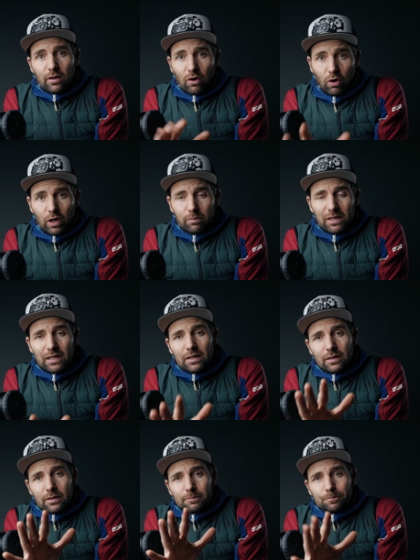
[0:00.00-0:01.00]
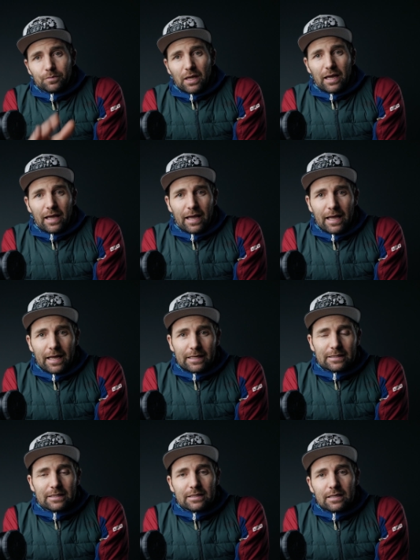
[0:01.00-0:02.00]
on me
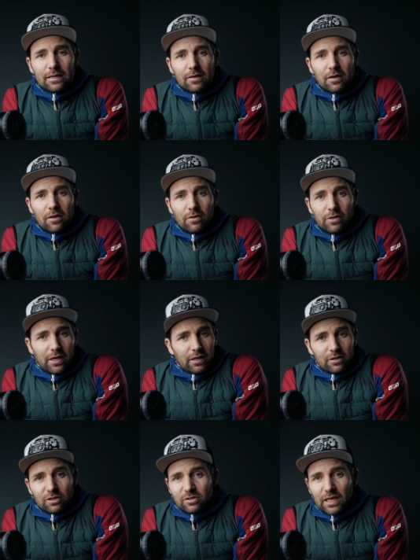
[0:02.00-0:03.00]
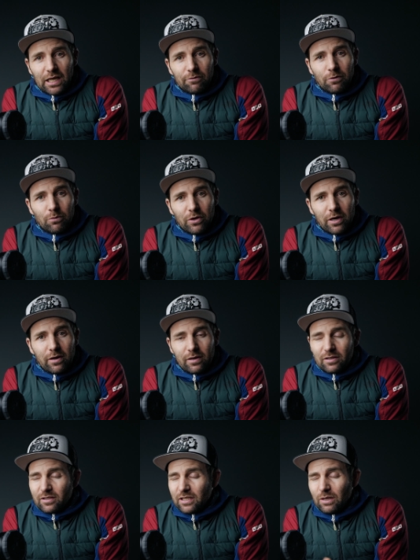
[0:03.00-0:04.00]
and then I just take it from there,
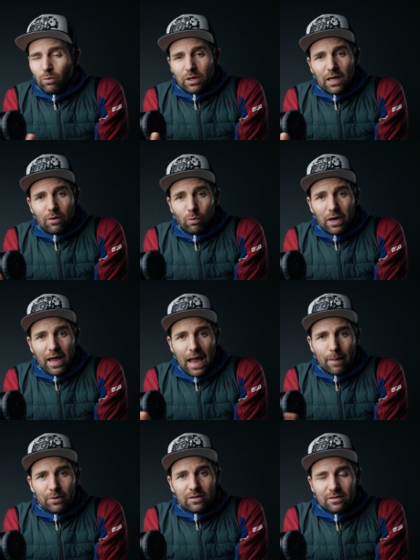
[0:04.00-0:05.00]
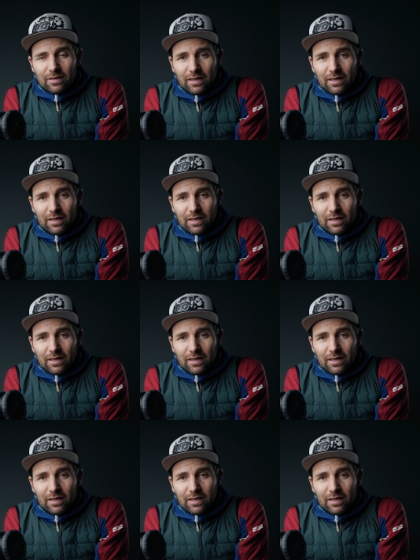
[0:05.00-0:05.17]
see what, what happens.